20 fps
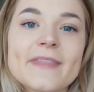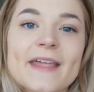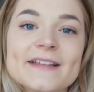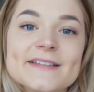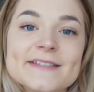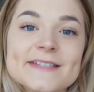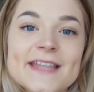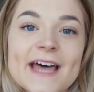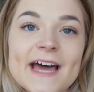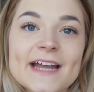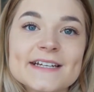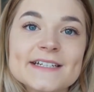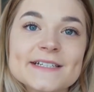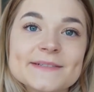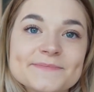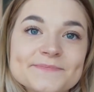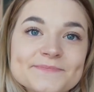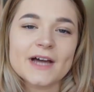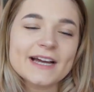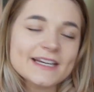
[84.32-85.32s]
that's
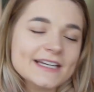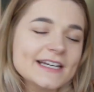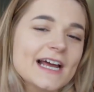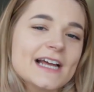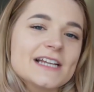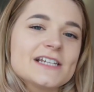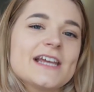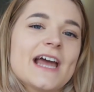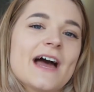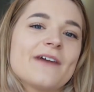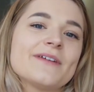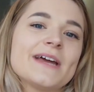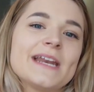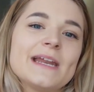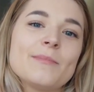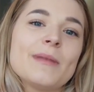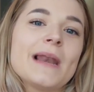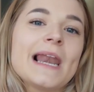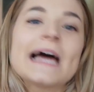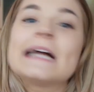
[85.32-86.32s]
that. I didn't actually have
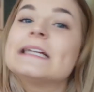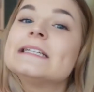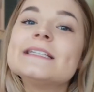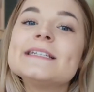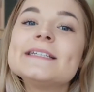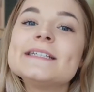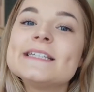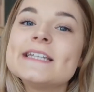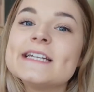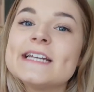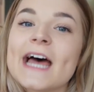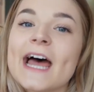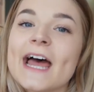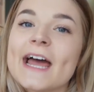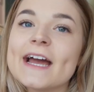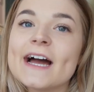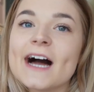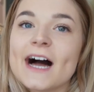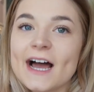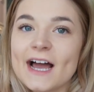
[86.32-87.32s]
any plans
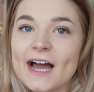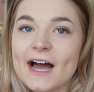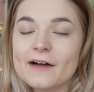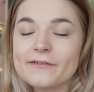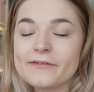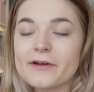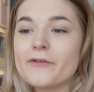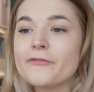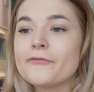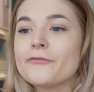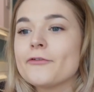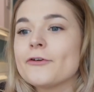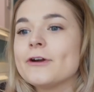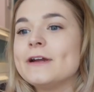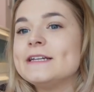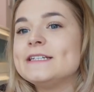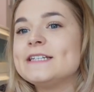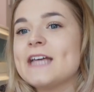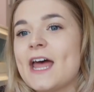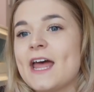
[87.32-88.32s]
today. I have a
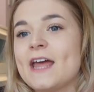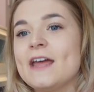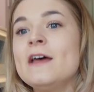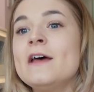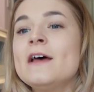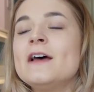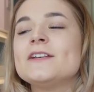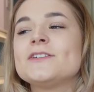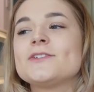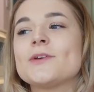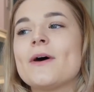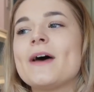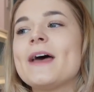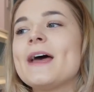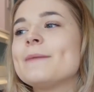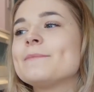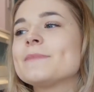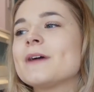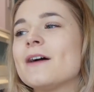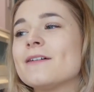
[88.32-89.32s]
free day, so I
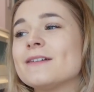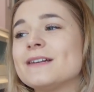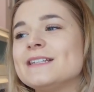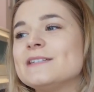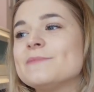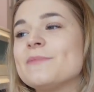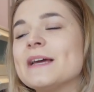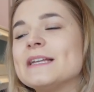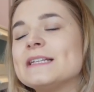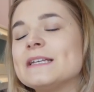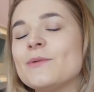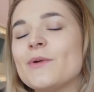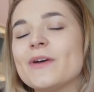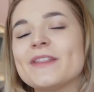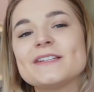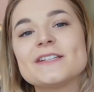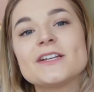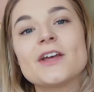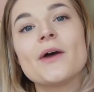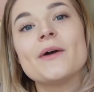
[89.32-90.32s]
am currently debating
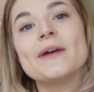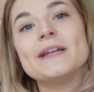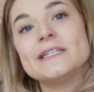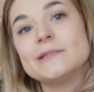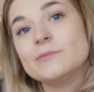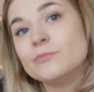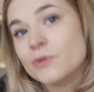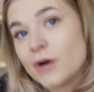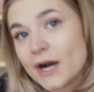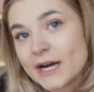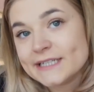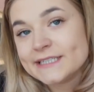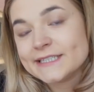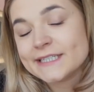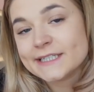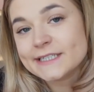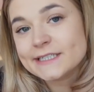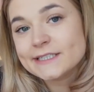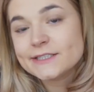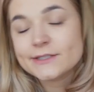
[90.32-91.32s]
whether to go into
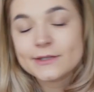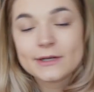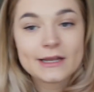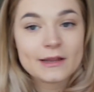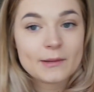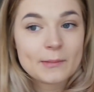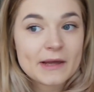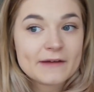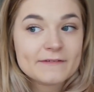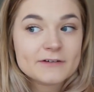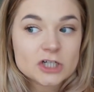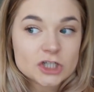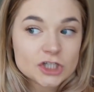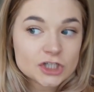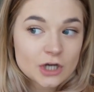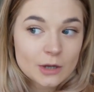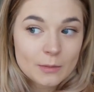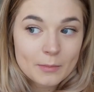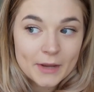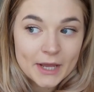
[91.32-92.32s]
Brighton and do a little bit of
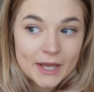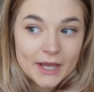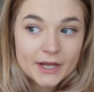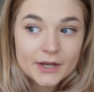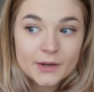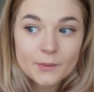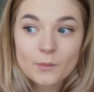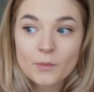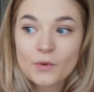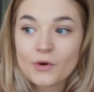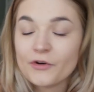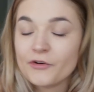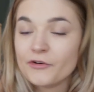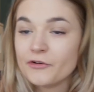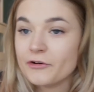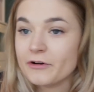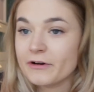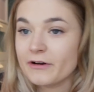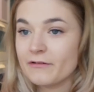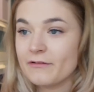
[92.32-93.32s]
shopping and
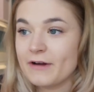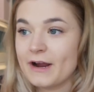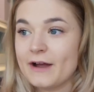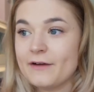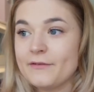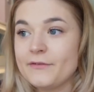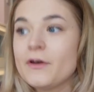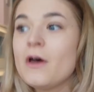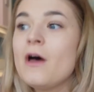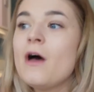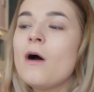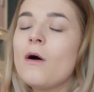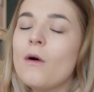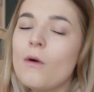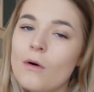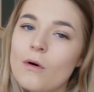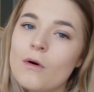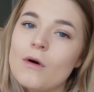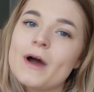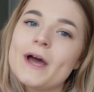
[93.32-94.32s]
wandering around,
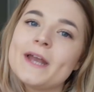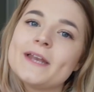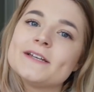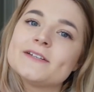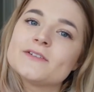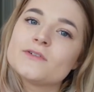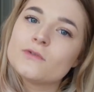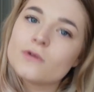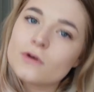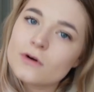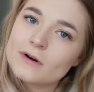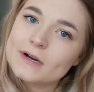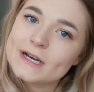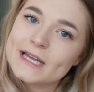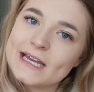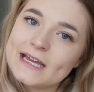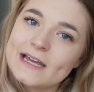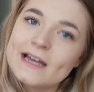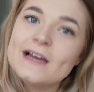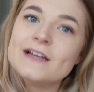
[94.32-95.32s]
or head into
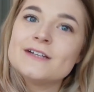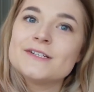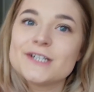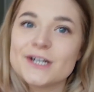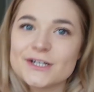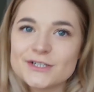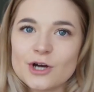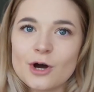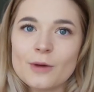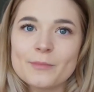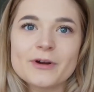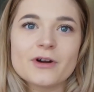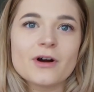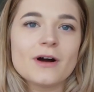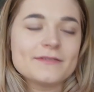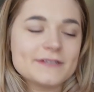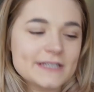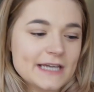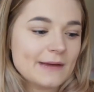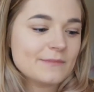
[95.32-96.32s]
Crawley to go to
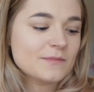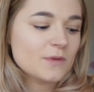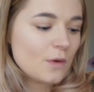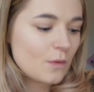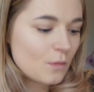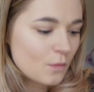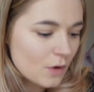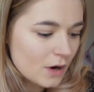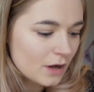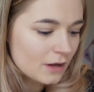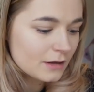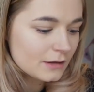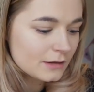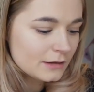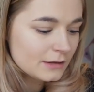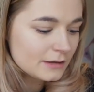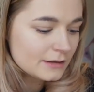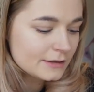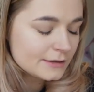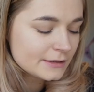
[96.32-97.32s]
Hobbycraft to get more
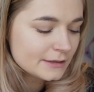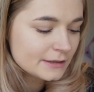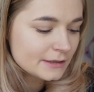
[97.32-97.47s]
wool.